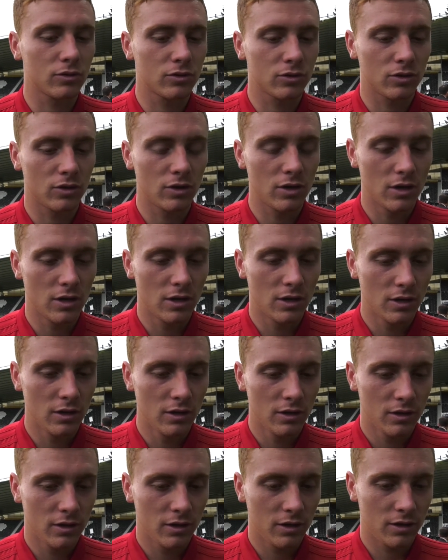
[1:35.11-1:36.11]
So
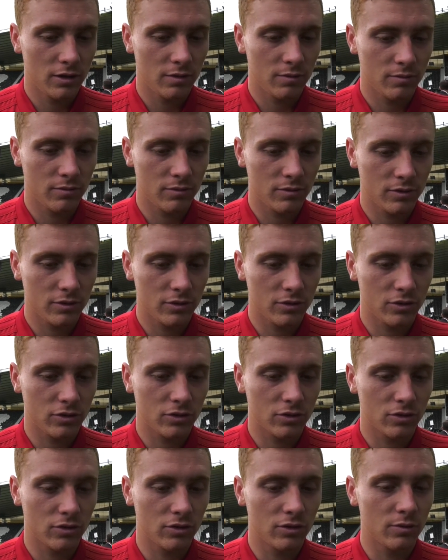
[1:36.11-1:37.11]
it's
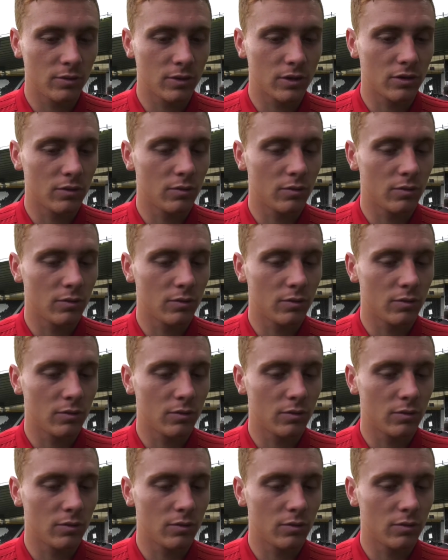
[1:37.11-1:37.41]
just good that